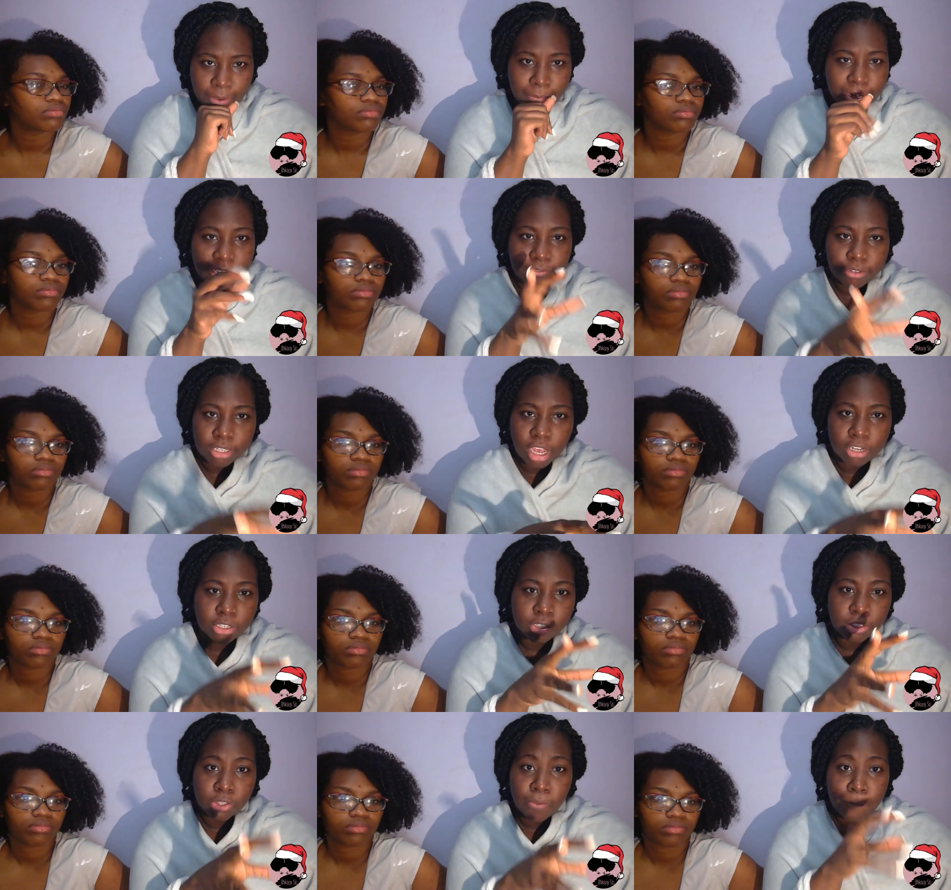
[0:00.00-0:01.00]
Speaker 1: I need to talk to
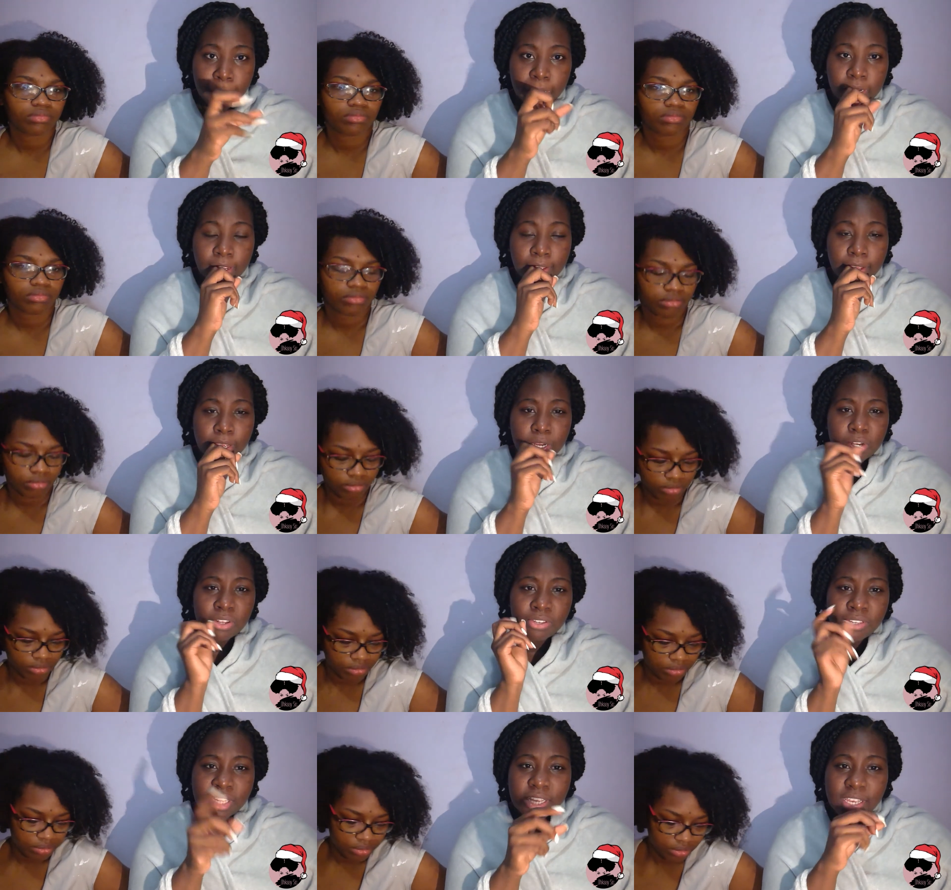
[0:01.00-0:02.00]
somebody. The
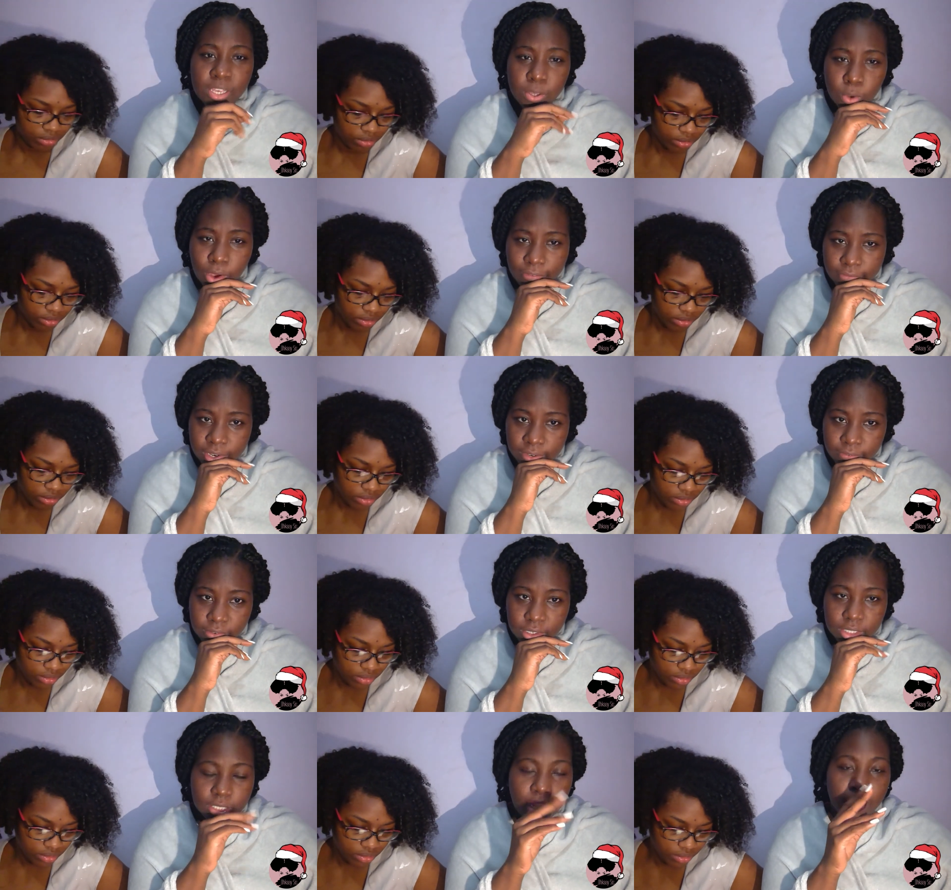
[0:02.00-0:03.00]
CEO of
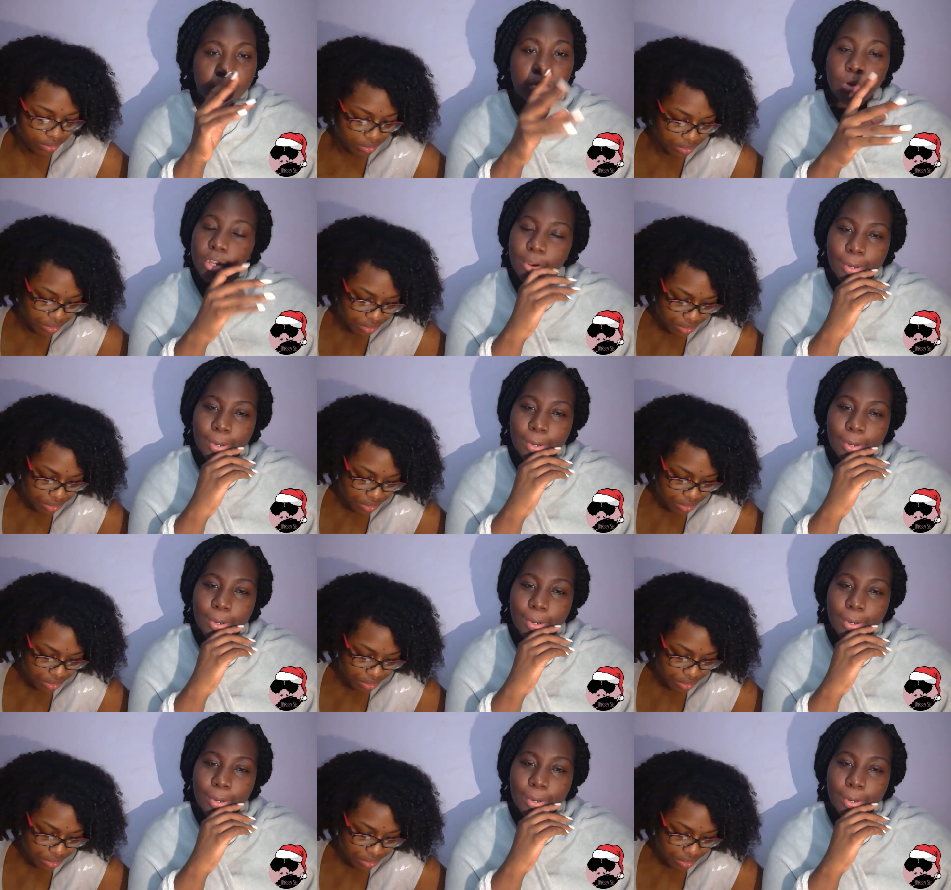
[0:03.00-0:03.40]
Netflix, I know you're